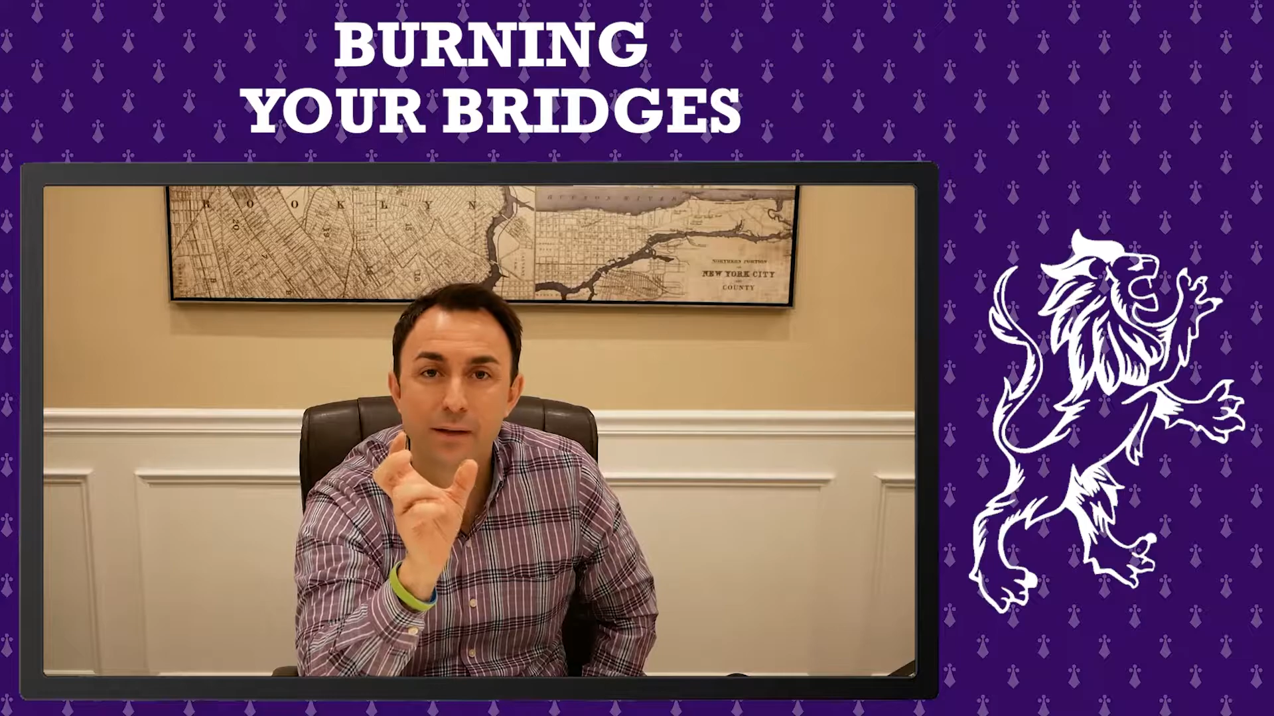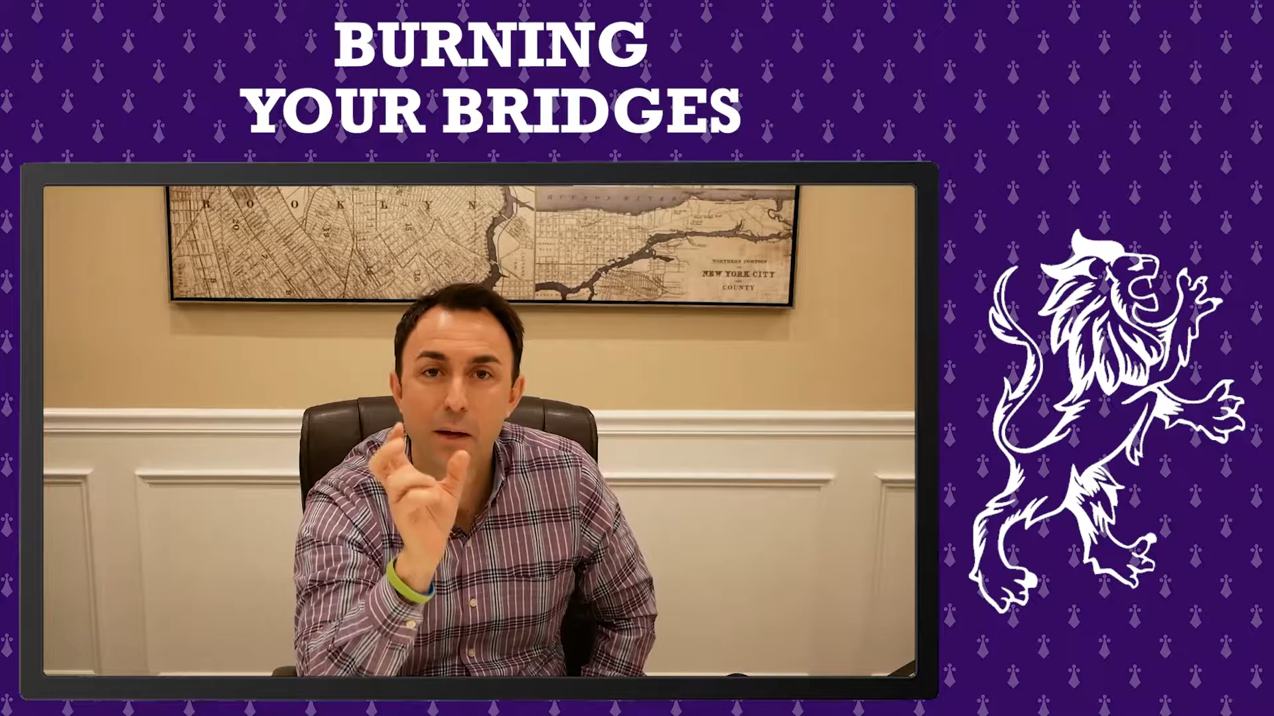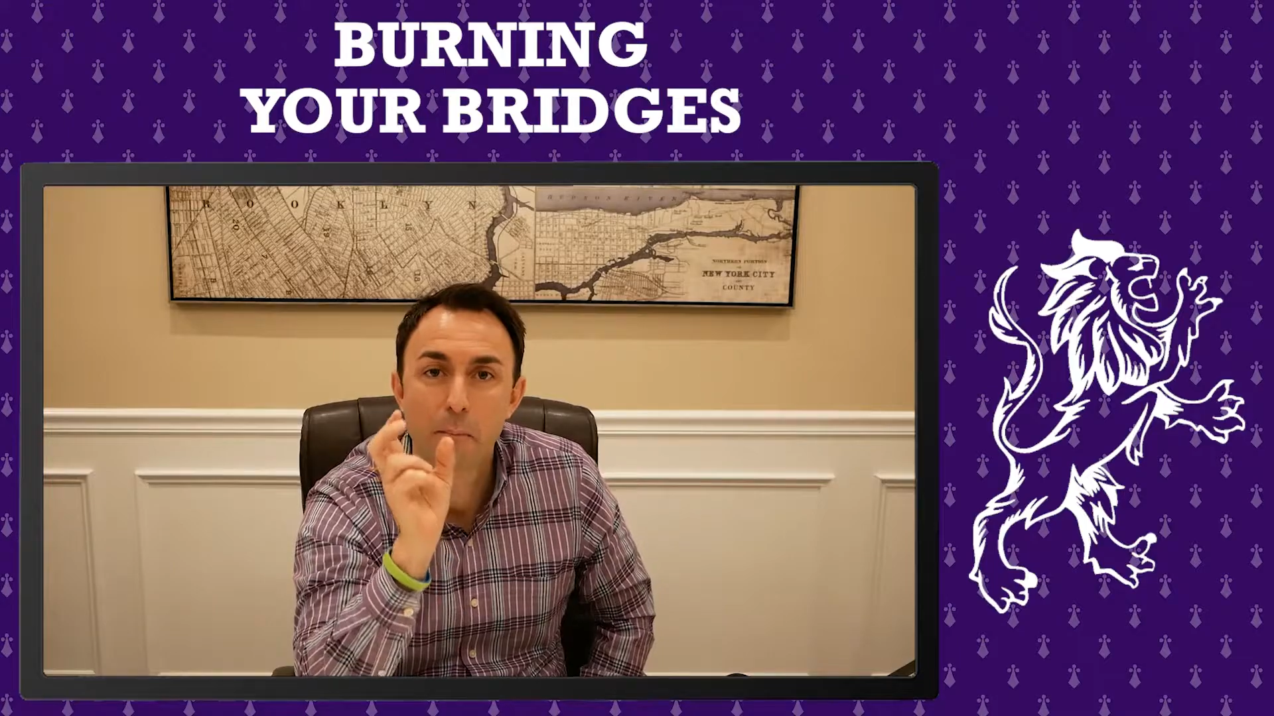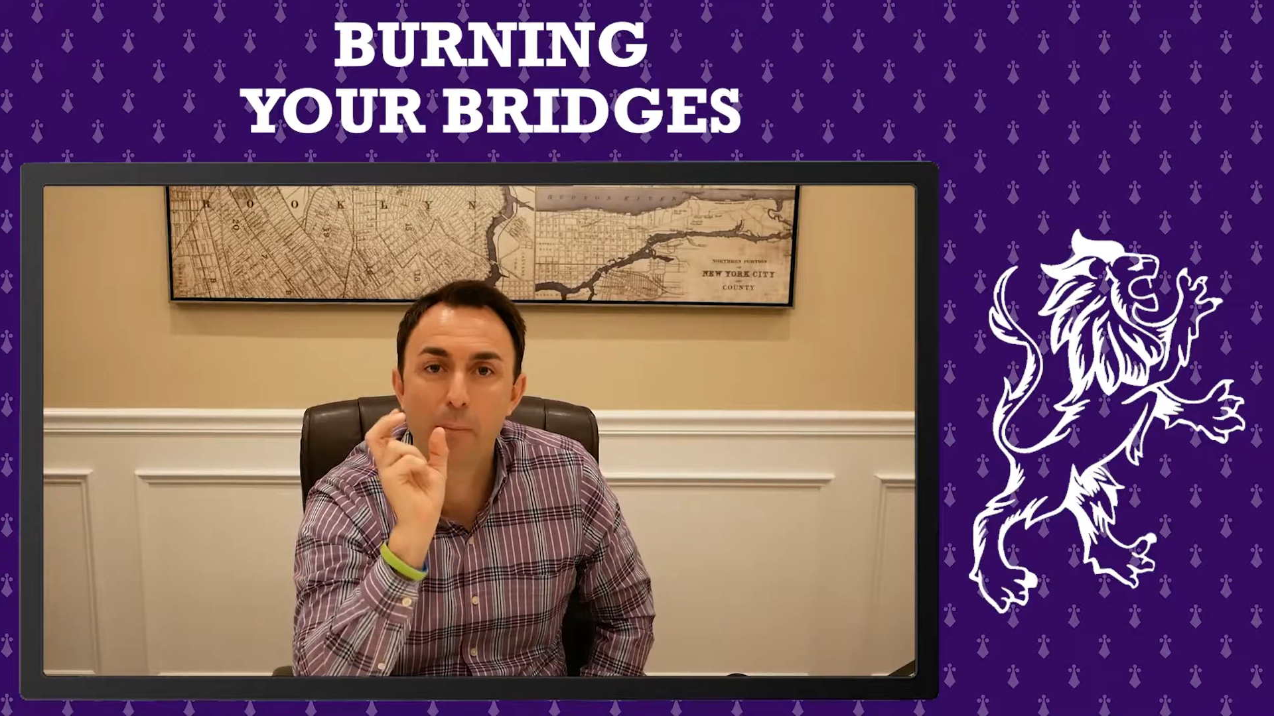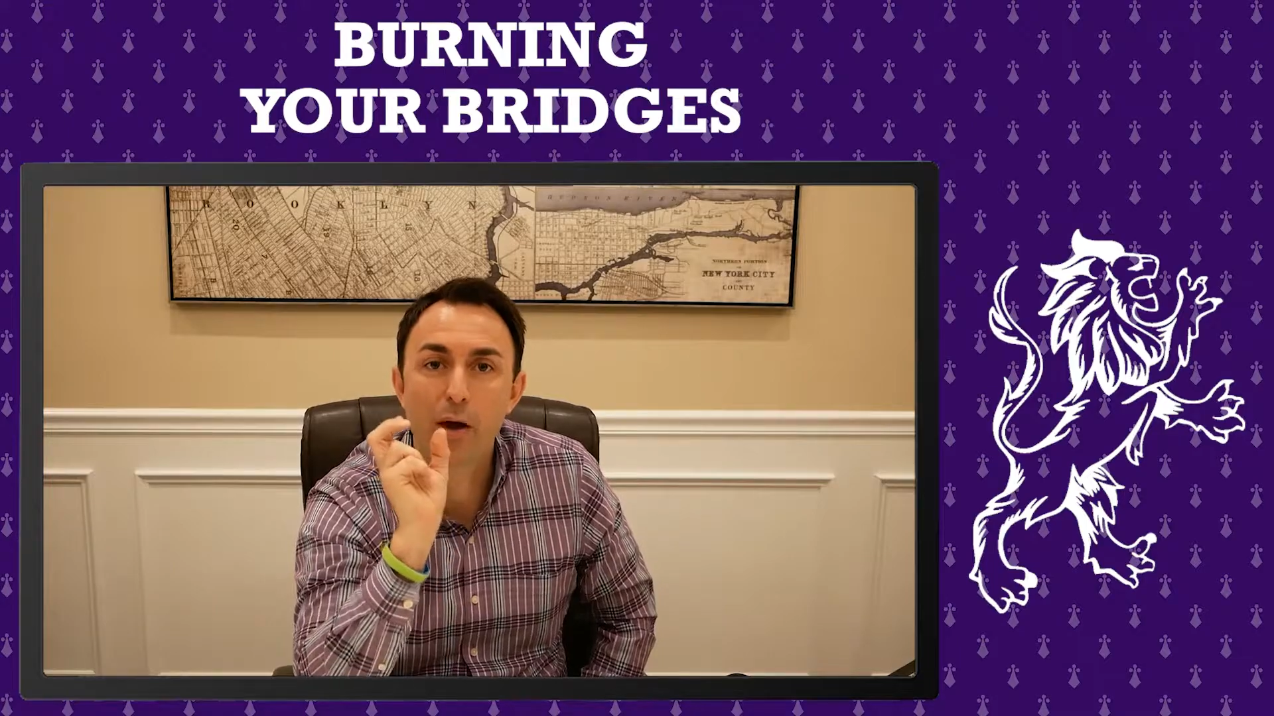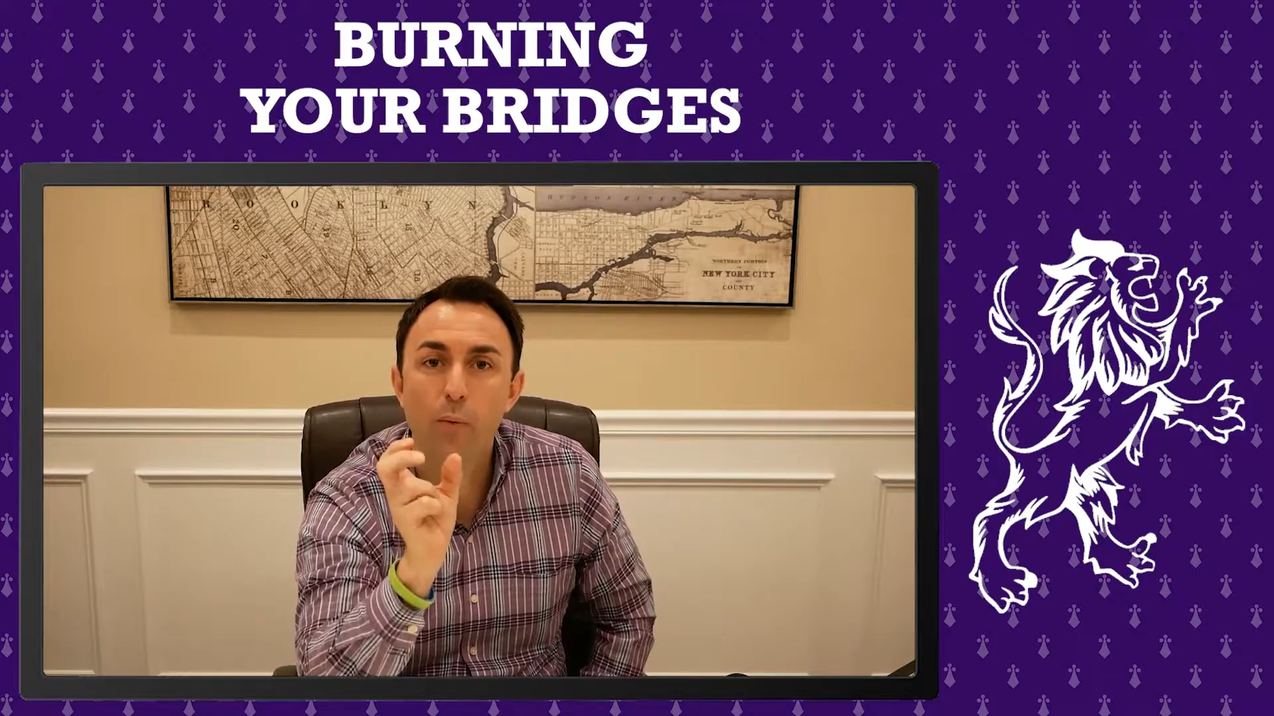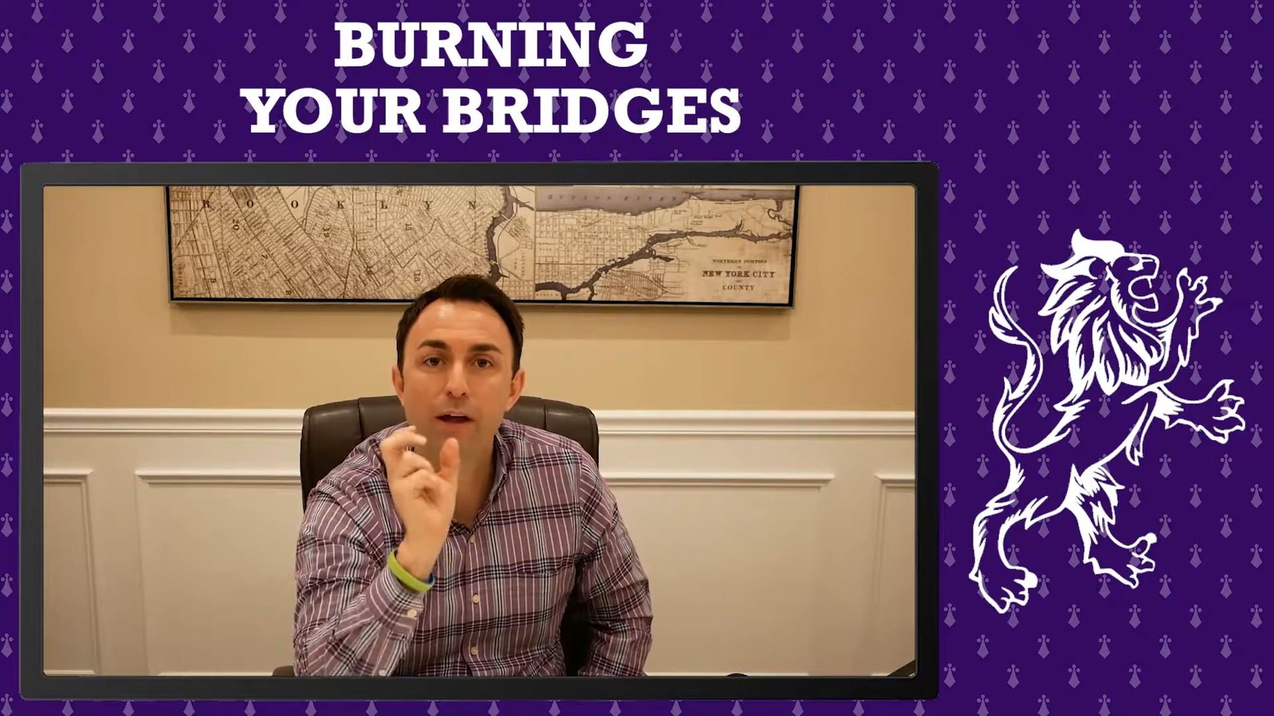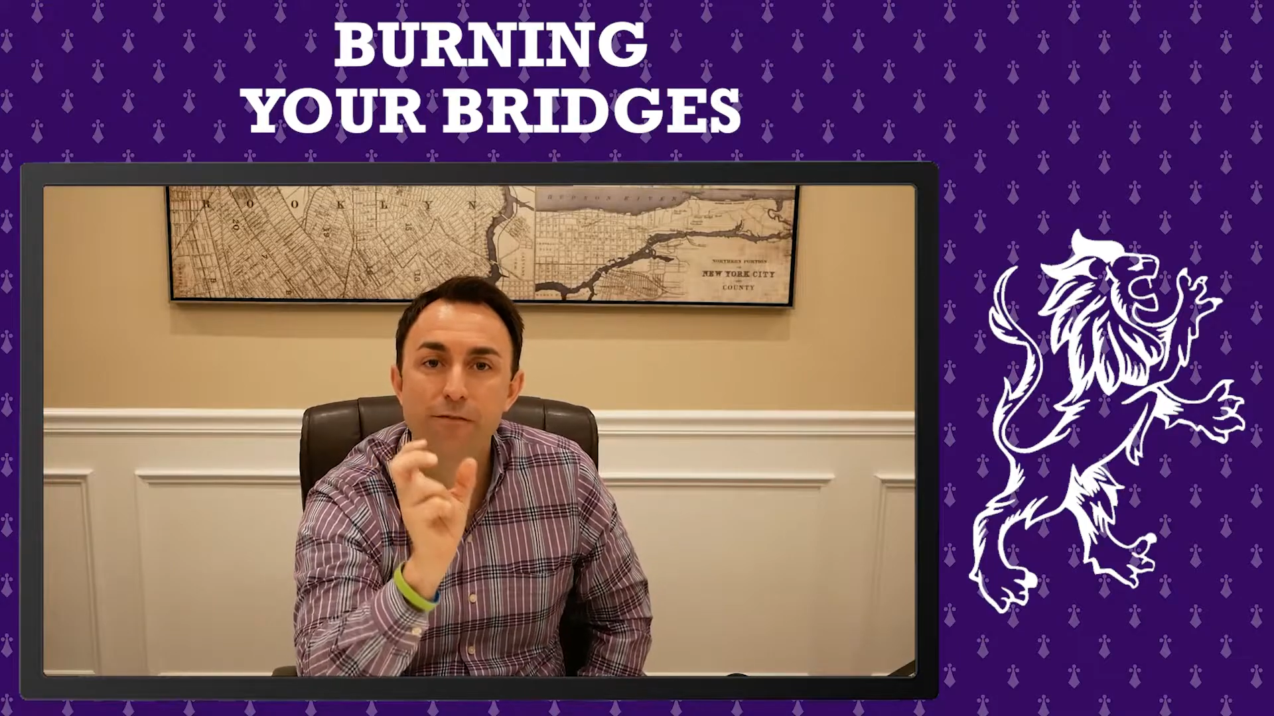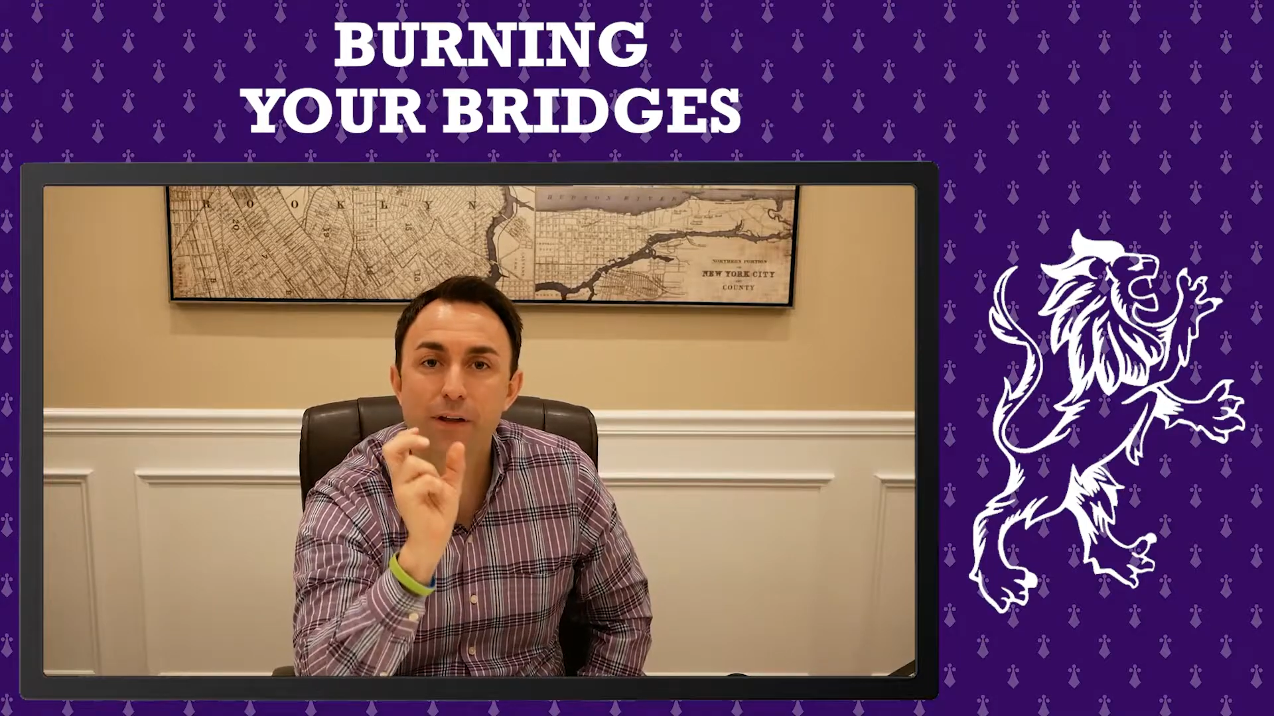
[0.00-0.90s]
my wife